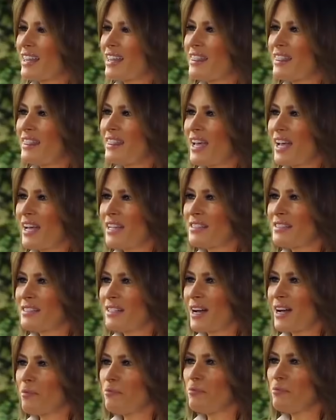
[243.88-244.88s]
Melania,
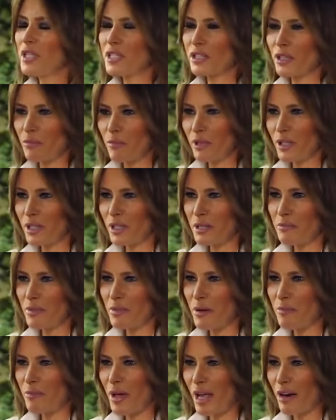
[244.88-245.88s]
once a reluctant
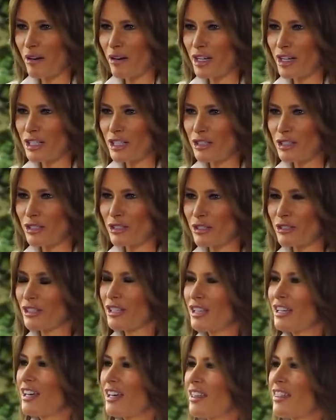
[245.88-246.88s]
participant in
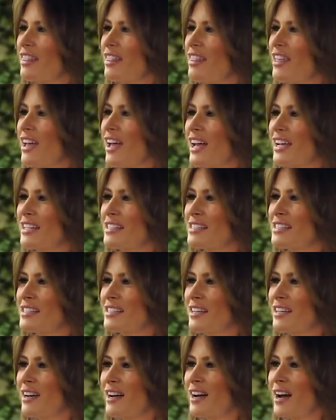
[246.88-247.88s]
Donald's political
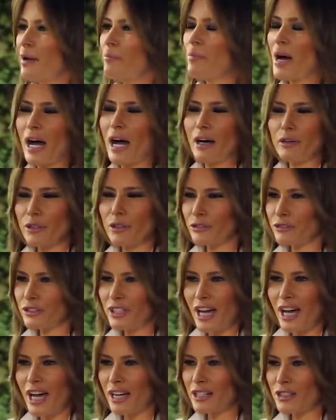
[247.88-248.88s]
aspirations, found
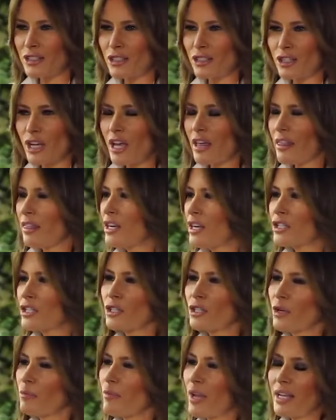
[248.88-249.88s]
herself thrust into the
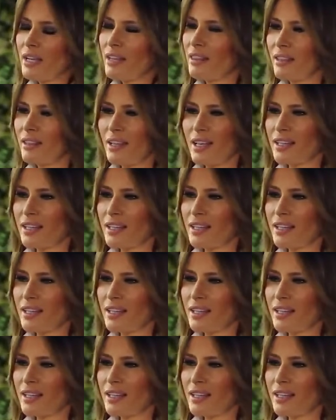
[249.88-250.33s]
role of First